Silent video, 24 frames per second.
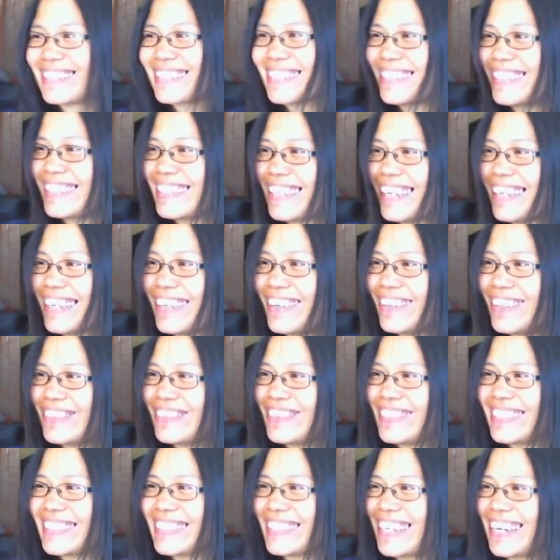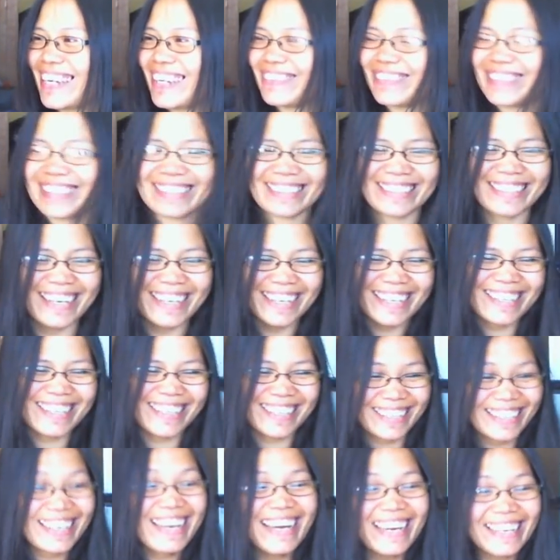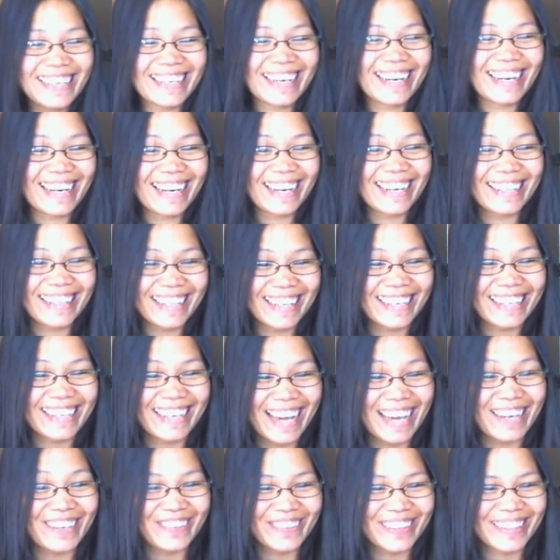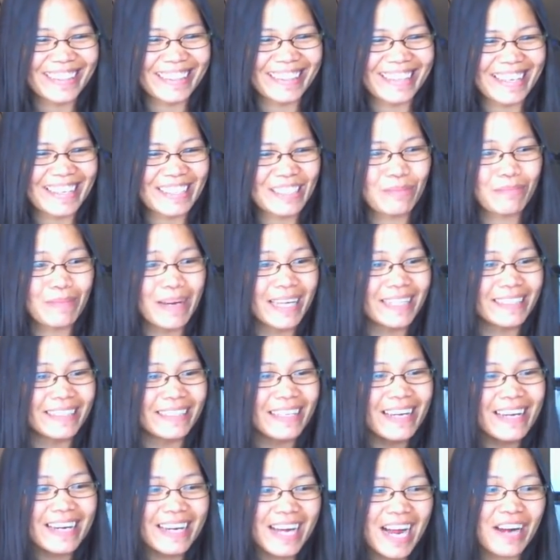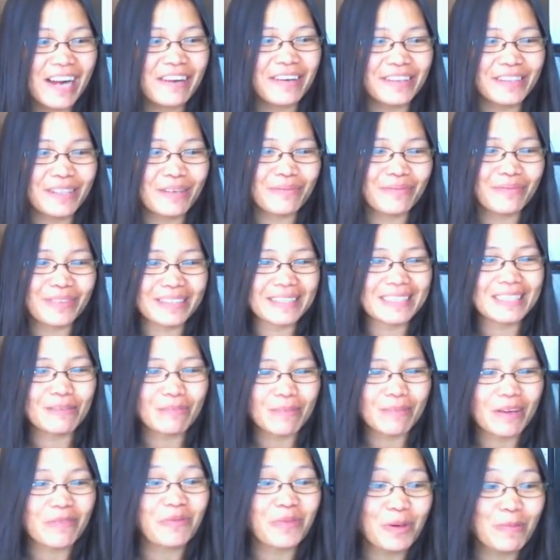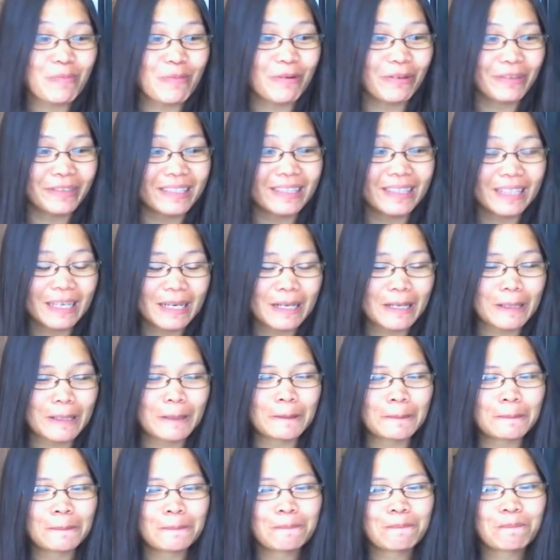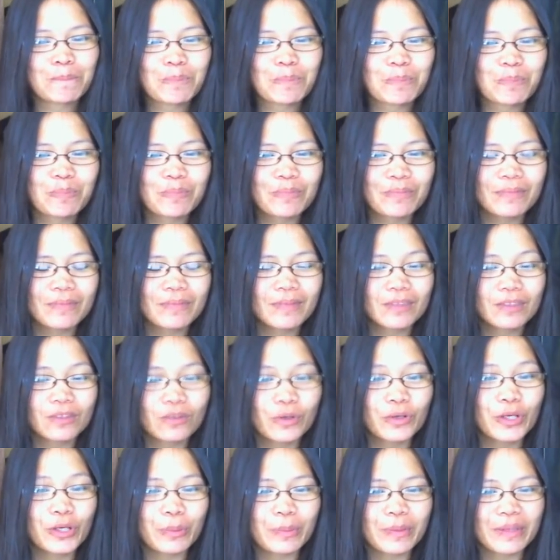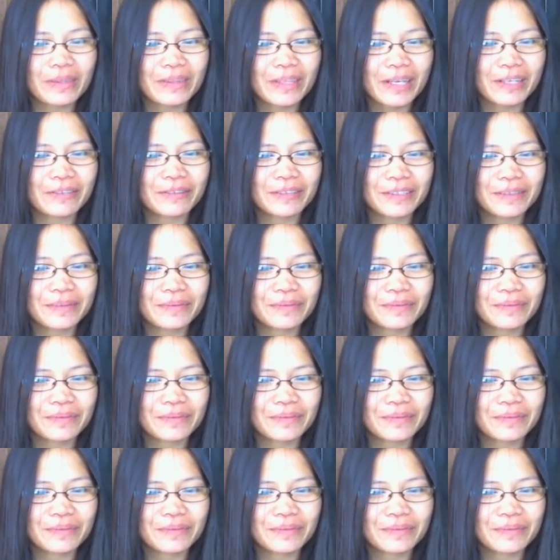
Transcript: that I always carried. Yeah, I like Eyewitness, but Cara David is my favorite documentary.